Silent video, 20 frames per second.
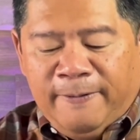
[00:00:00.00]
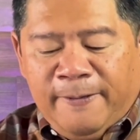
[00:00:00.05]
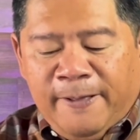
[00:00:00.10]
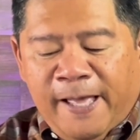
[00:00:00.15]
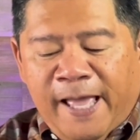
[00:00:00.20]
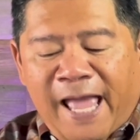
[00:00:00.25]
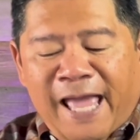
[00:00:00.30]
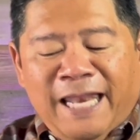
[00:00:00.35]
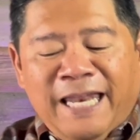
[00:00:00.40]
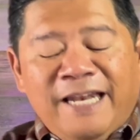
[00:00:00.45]

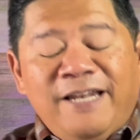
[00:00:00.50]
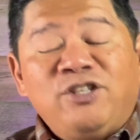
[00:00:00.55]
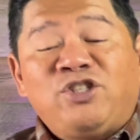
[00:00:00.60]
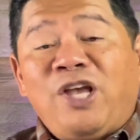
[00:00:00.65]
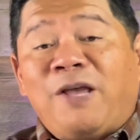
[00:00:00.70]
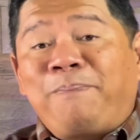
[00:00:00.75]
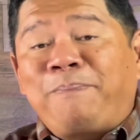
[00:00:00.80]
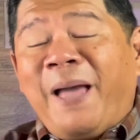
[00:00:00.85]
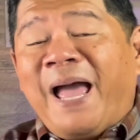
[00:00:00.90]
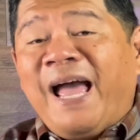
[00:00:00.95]
And it is
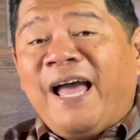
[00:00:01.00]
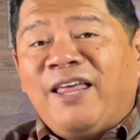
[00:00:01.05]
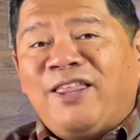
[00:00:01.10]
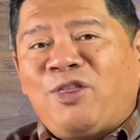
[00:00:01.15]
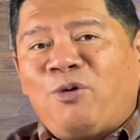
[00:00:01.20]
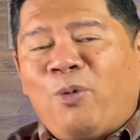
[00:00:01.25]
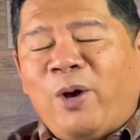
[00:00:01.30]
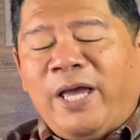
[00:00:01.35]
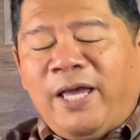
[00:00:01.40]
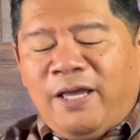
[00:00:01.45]
a
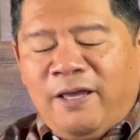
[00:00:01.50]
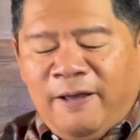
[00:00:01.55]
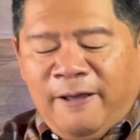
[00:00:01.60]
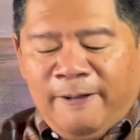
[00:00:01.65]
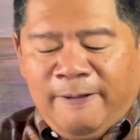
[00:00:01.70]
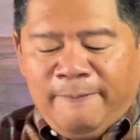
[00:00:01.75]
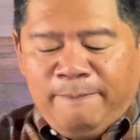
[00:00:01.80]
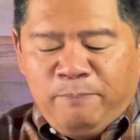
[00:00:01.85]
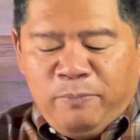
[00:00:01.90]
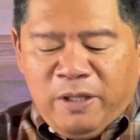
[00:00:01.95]
pathway
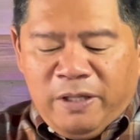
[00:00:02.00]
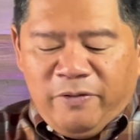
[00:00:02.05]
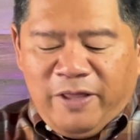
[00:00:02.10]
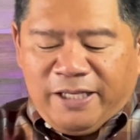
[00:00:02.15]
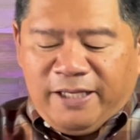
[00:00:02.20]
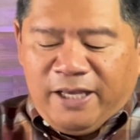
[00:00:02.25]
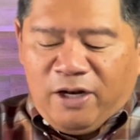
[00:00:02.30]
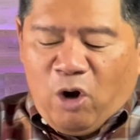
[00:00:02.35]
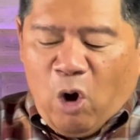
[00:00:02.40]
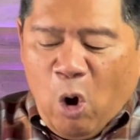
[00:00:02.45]

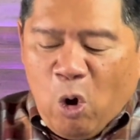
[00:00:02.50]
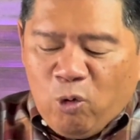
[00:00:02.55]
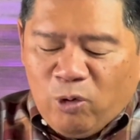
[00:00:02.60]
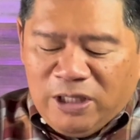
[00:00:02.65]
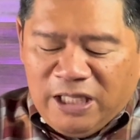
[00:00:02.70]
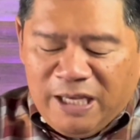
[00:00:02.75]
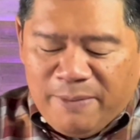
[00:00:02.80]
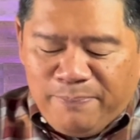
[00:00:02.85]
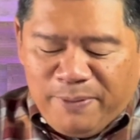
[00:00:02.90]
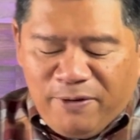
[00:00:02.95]
that can
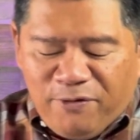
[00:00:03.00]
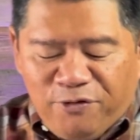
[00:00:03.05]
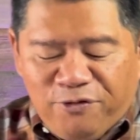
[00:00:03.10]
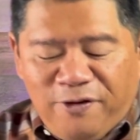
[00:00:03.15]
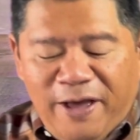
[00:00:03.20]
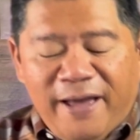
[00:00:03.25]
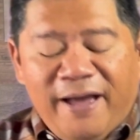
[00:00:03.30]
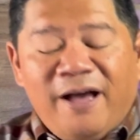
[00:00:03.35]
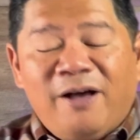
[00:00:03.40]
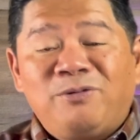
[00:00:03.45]
only be
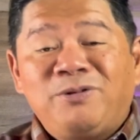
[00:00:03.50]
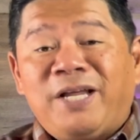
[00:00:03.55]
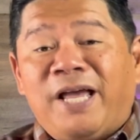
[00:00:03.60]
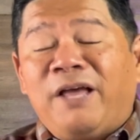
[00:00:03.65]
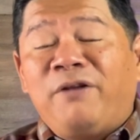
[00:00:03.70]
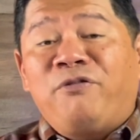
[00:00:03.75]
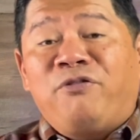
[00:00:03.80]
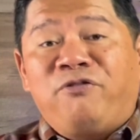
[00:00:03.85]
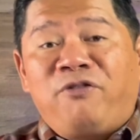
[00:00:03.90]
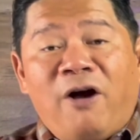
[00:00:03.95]
found
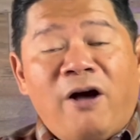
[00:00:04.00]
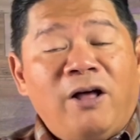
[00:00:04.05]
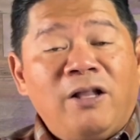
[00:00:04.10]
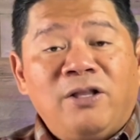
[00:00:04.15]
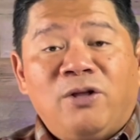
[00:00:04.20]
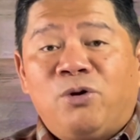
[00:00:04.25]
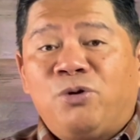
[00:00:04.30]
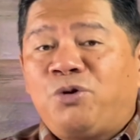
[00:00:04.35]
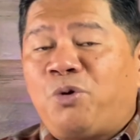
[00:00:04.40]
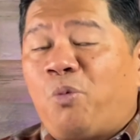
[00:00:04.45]
and
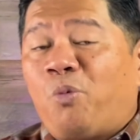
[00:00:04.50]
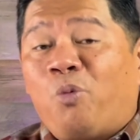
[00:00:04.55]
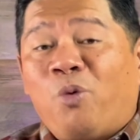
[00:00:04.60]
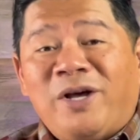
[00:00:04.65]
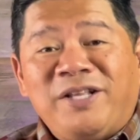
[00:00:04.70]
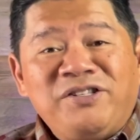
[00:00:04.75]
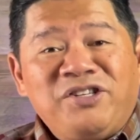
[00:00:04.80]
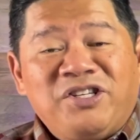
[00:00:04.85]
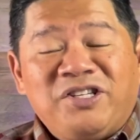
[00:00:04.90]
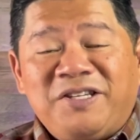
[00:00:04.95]
followed
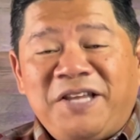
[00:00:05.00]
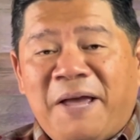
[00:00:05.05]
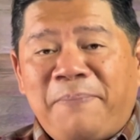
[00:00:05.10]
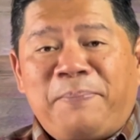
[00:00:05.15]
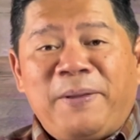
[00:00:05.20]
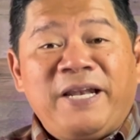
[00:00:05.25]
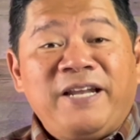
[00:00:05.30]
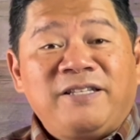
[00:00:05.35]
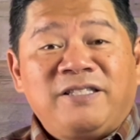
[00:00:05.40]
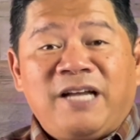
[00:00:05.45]
one step
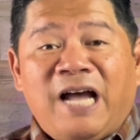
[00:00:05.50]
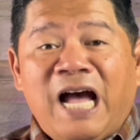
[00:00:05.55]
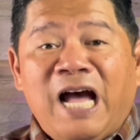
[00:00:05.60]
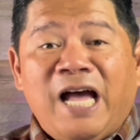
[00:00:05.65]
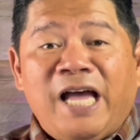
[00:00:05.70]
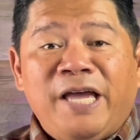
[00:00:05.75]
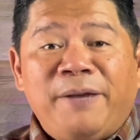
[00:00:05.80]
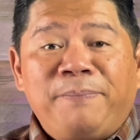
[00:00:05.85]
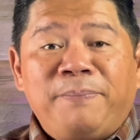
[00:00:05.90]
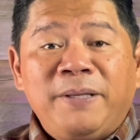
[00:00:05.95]
at a
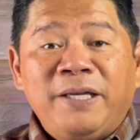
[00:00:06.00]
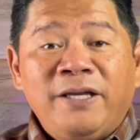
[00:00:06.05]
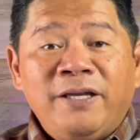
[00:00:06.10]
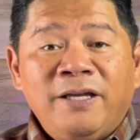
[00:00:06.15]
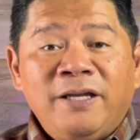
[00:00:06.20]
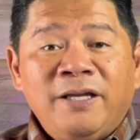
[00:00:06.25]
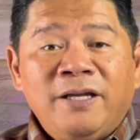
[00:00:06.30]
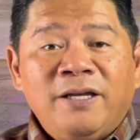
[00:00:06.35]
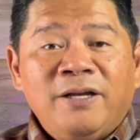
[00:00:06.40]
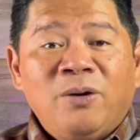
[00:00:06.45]
time,
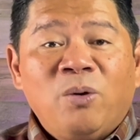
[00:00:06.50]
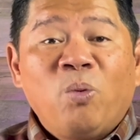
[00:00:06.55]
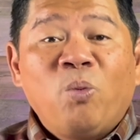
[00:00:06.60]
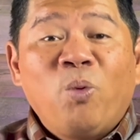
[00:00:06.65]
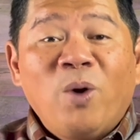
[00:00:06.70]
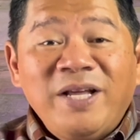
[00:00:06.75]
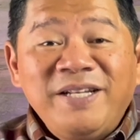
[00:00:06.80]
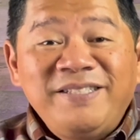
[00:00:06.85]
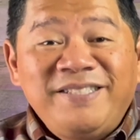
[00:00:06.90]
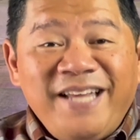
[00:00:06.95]

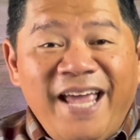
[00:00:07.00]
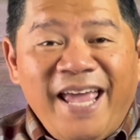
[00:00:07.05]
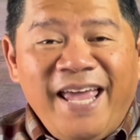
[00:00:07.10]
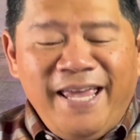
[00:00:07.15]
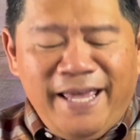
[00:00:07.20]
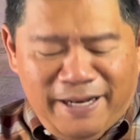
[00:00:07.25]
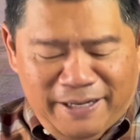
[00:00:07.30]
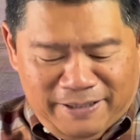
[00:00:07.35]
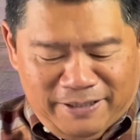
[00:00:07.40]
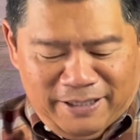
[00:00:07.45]
one
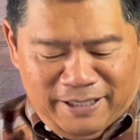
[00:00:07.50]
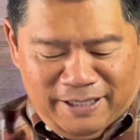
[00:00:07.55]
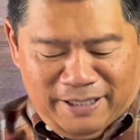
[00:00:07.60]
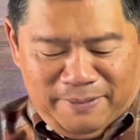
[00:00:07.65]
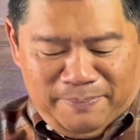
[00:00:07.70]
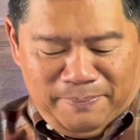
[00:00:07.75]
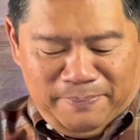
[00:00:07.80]
day at a time.